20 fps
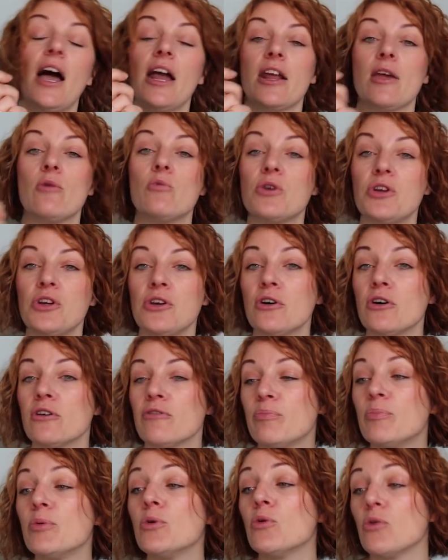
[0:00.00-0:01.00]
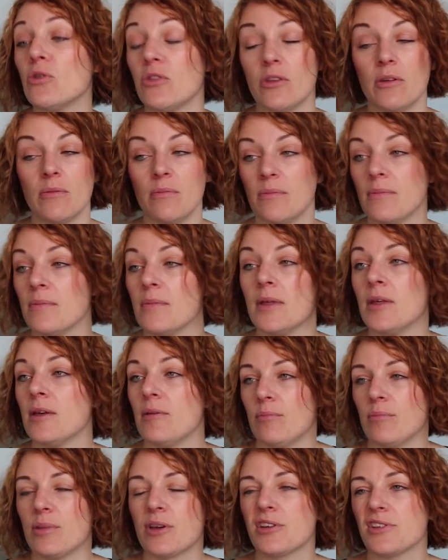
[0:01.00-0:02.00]
and I would not have bought them
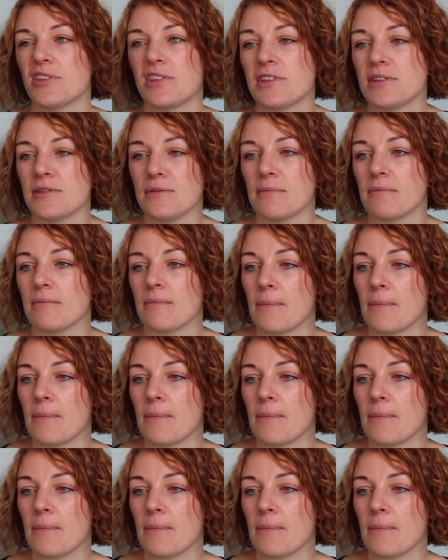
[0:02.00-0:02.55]
because,